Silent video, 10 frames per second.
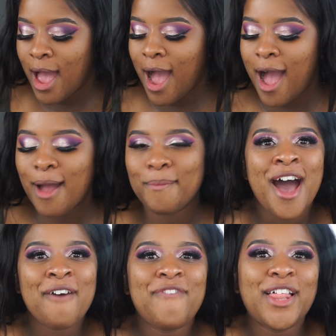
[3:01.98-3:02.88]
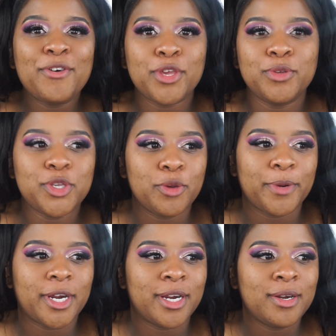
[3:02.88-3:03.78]
A fellow
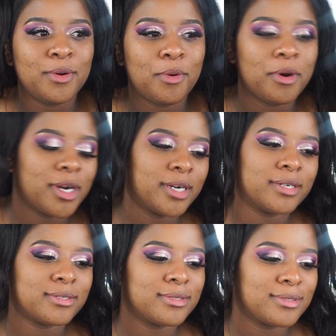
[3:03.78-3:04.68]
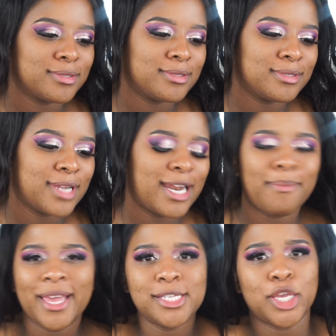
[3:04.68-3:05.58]
YouTuber, or an
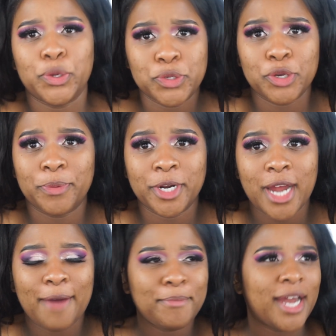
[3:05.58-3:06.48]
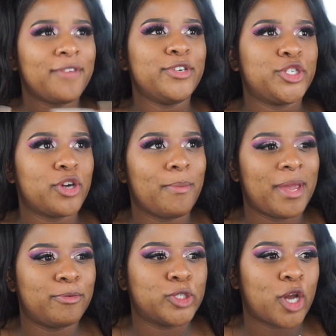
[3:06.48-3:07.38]
amazing YouTuber. I'm not even sure I'm
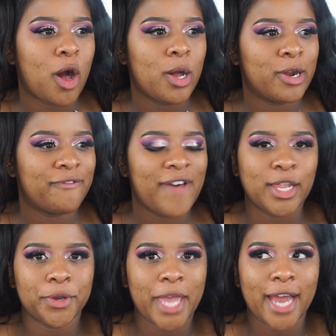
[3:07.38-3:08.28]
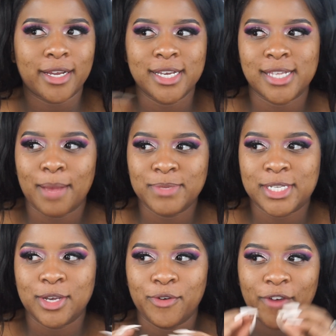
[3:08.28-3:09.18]
able to call her a fellow yet because I'm
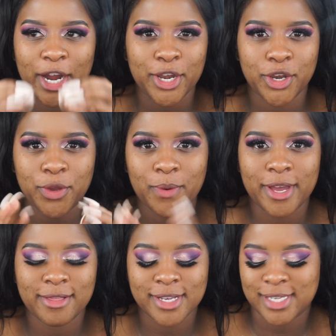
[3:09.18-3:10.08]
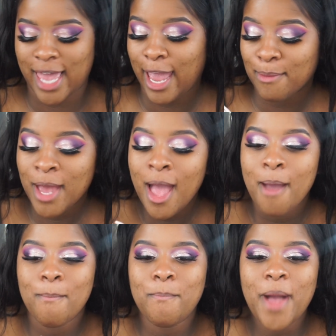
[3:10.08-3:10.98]
still very new in this game.
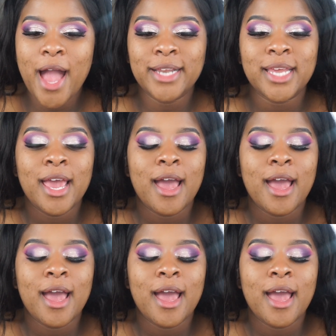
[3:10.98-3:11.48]
But